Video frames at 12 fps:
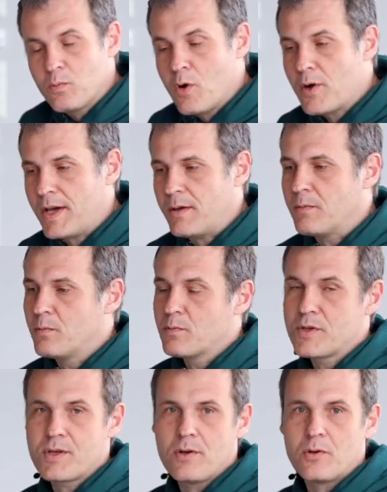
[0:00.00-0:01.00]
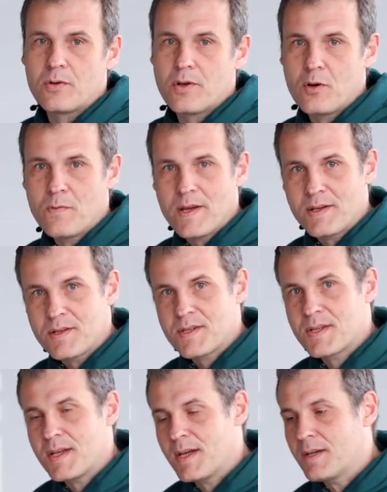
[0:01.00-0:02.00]
Okay, so now we
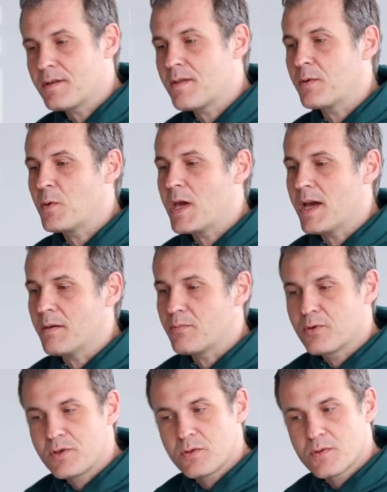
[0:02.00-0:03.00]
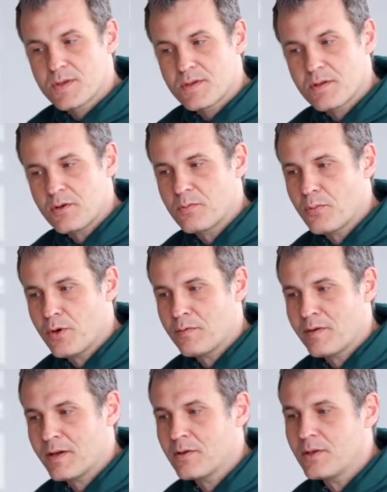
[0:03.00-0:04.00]
understand that we can produce this
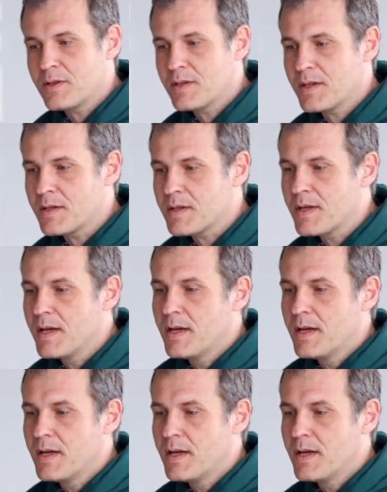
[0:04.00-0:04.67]
tone-perfect content